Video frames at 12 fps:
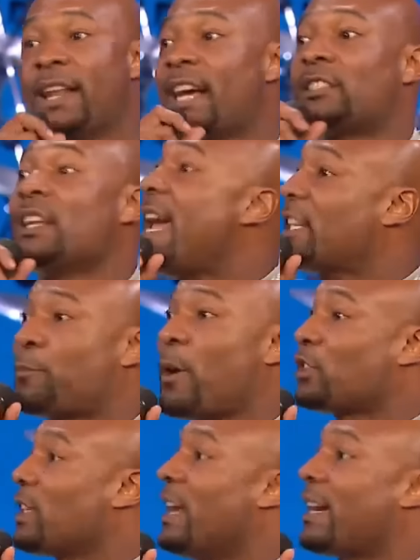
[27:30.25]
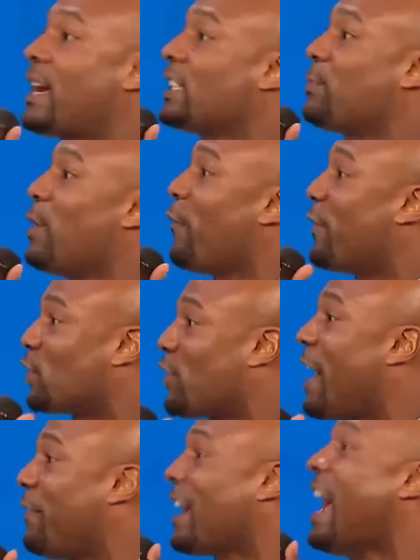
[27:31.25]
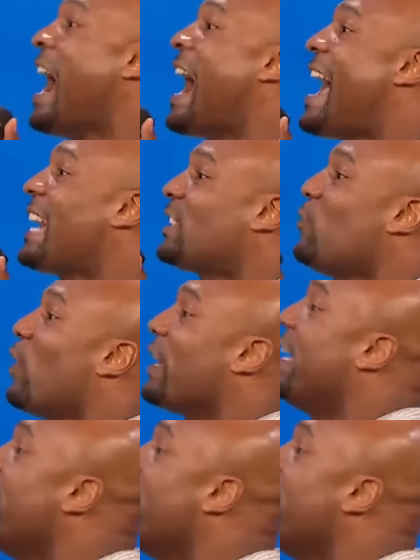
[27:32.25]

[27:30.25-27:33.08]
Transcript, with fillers: ne- the next person that cuts me off in traffic, I actually want to